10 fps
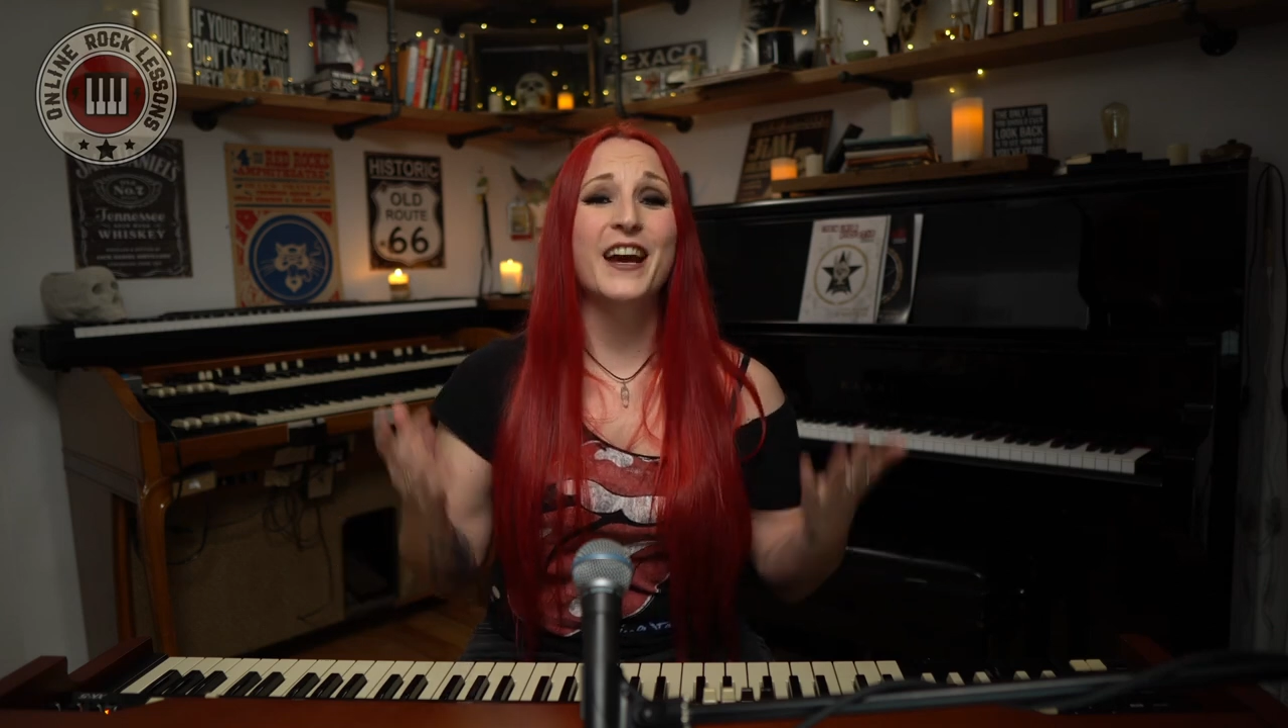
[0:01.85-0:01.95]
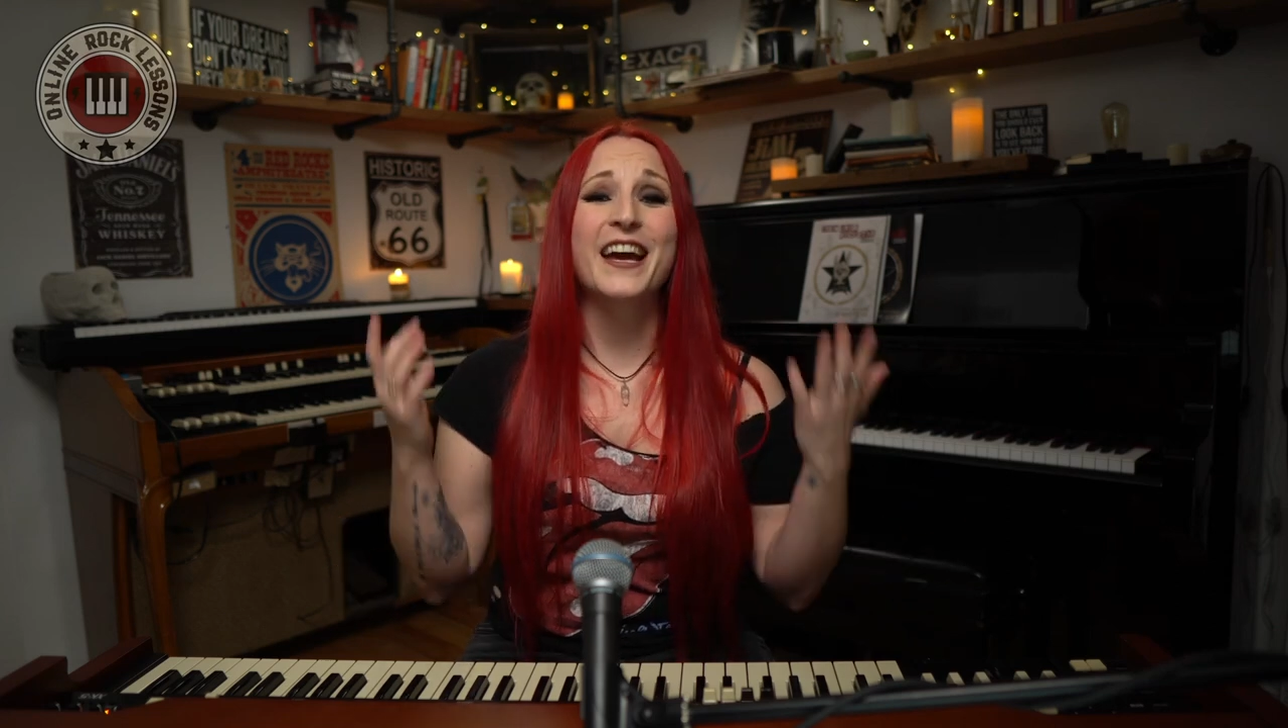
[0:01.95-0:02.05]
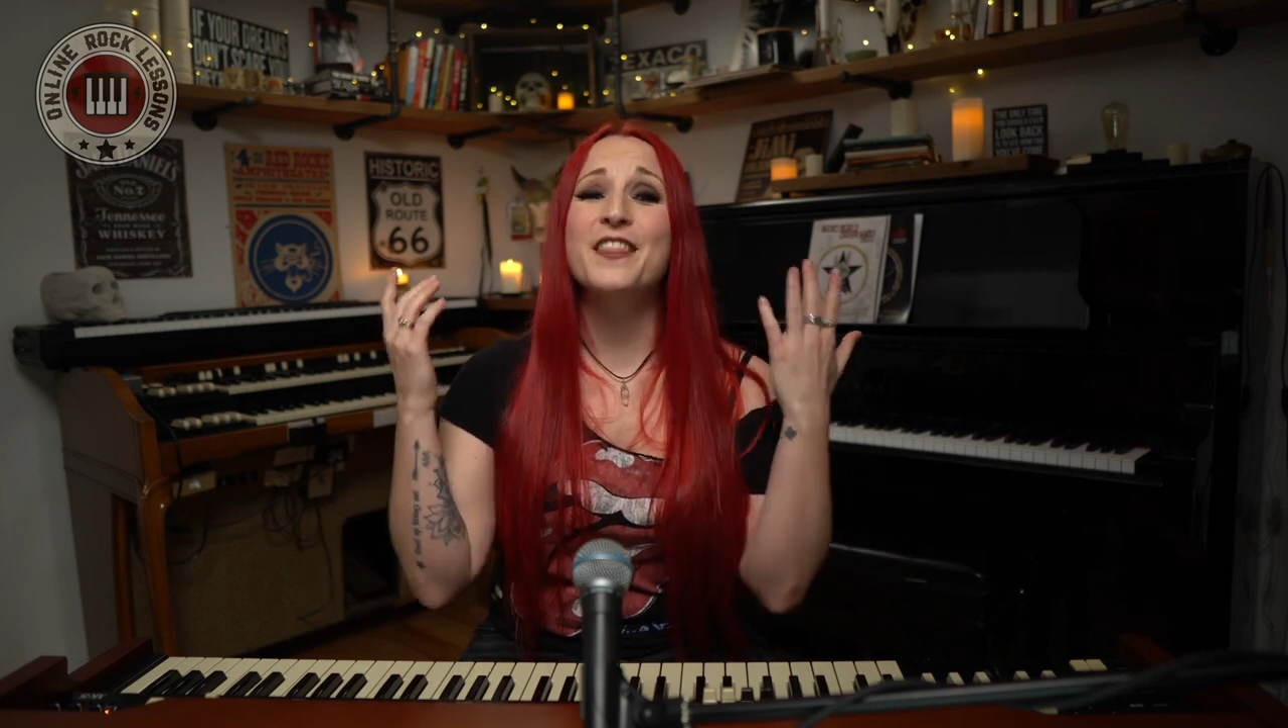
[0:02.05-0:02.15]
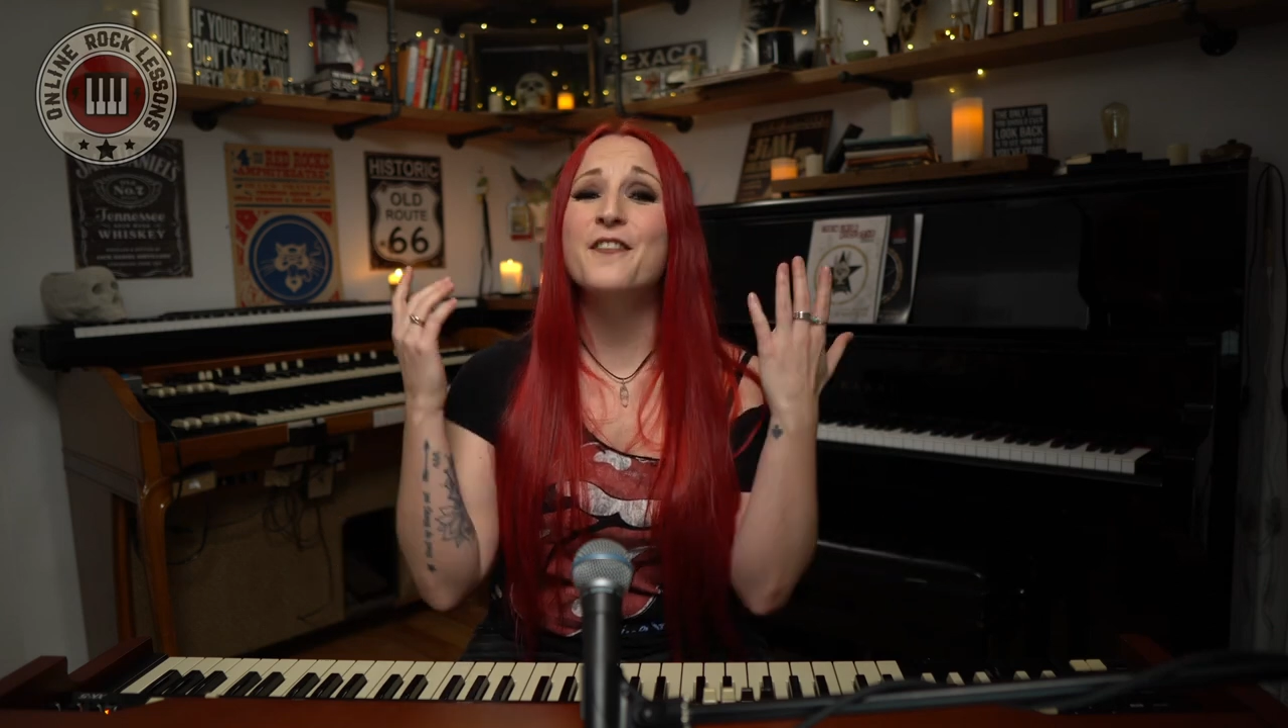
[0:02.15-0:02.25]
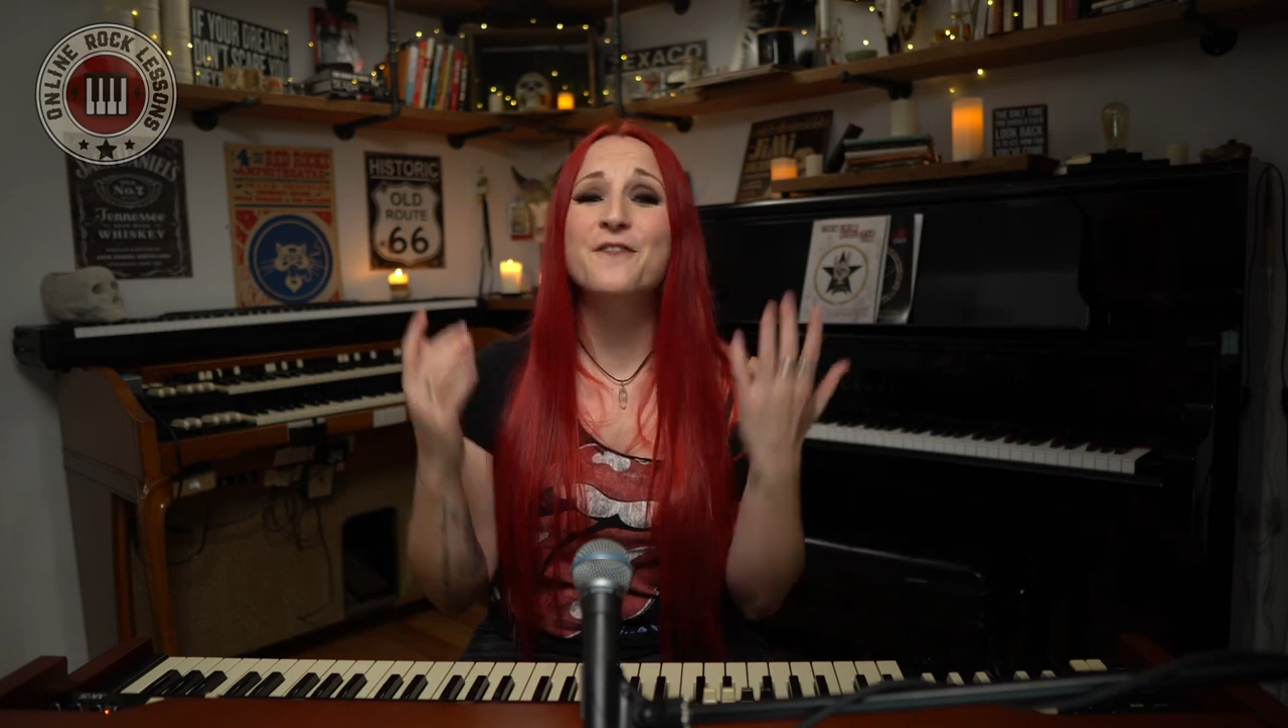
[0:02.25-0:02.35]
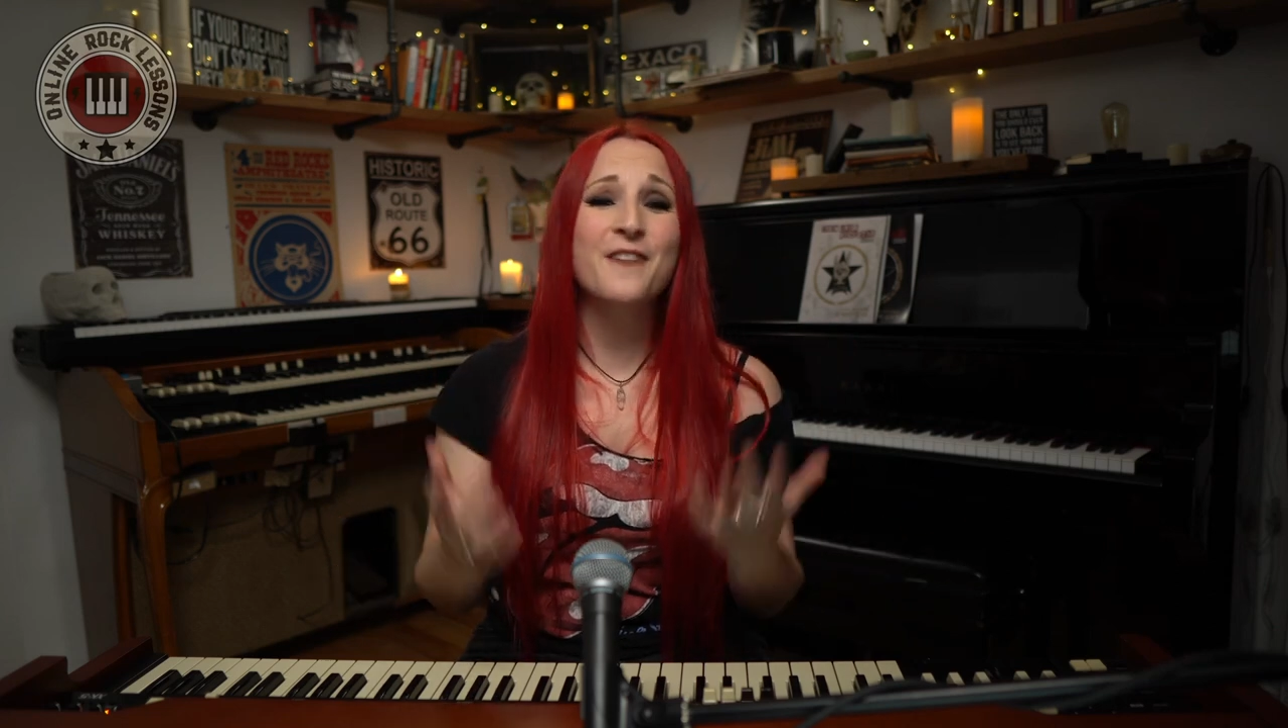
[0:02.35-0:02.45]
and the